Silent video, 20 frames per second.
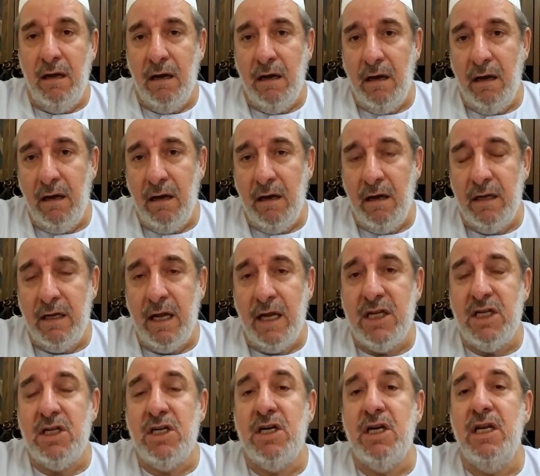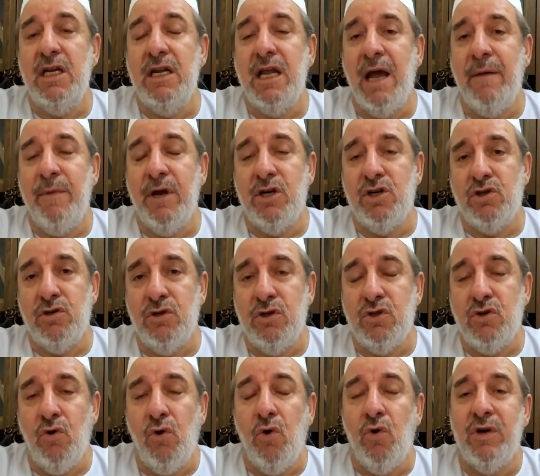the 3
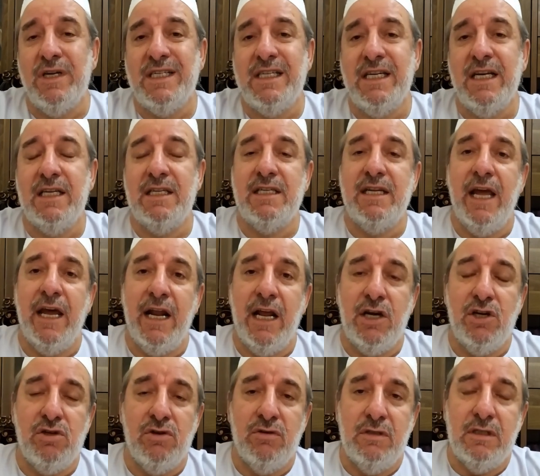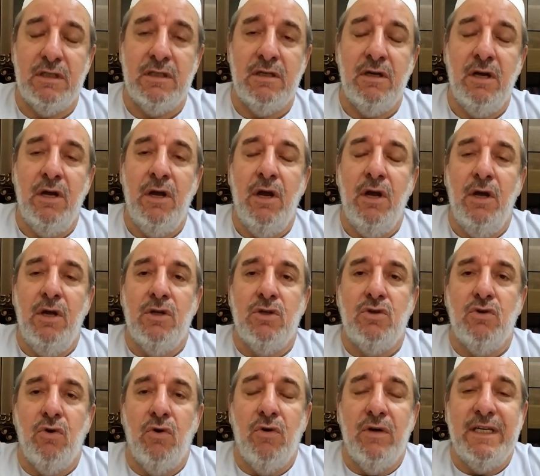dimensions or 6 directions.
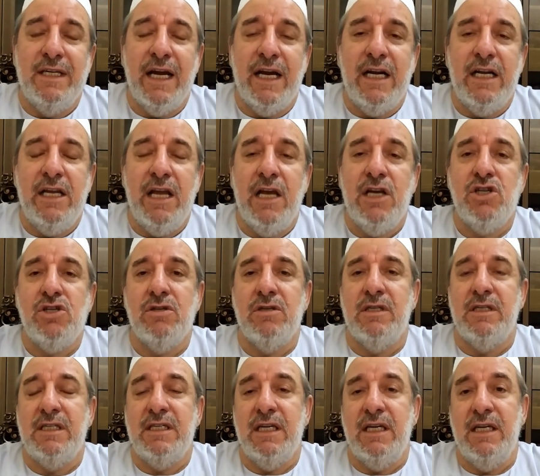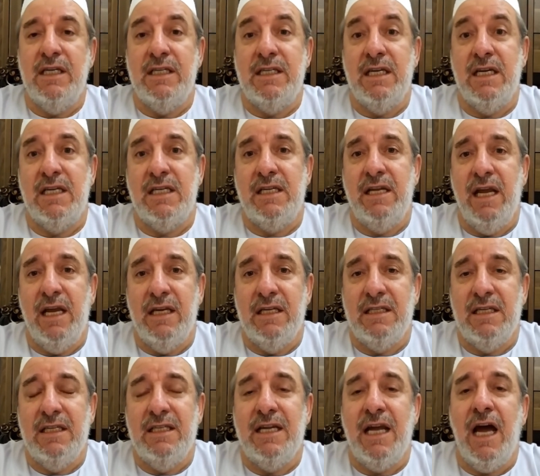So the creations in 6
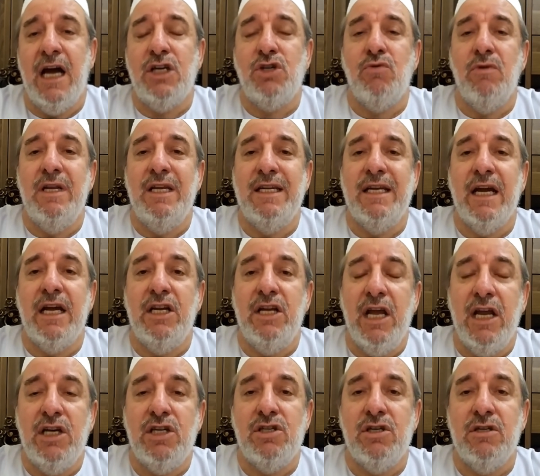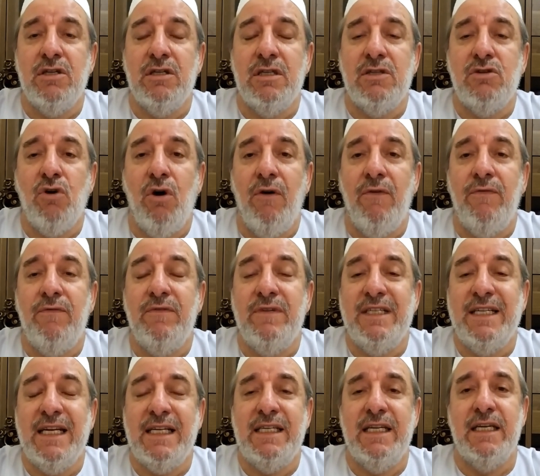days is actually the creations of
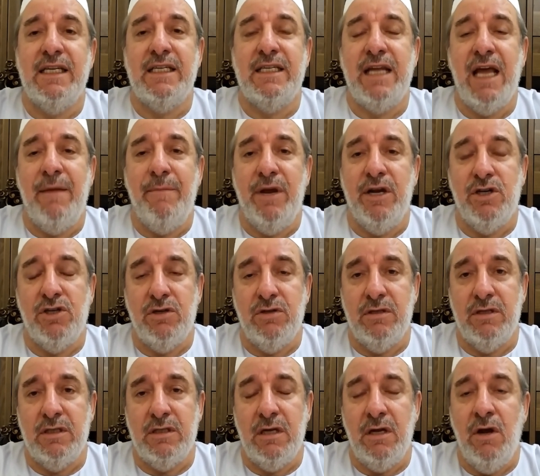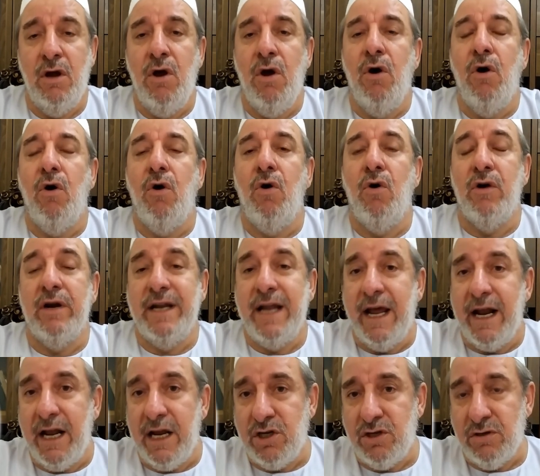the 6 dimensions or
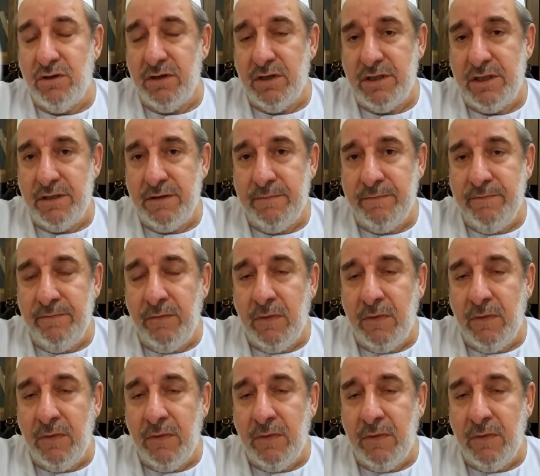directions.